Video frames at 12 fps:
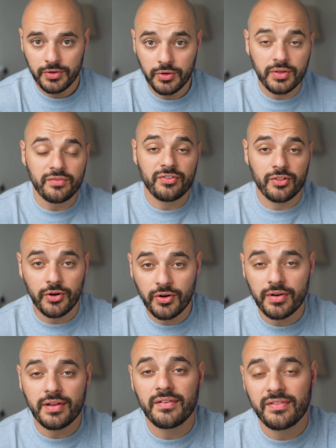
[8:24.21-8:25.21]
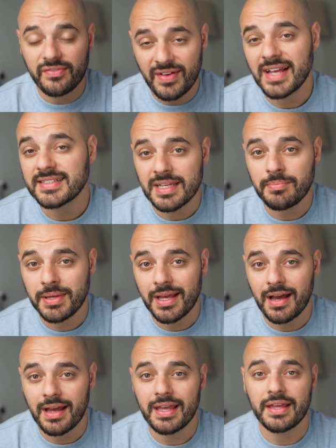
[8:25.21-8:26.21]
You can learn
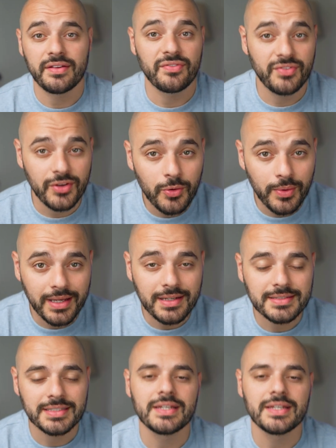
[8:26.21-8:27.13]
FastAPI in a few weeks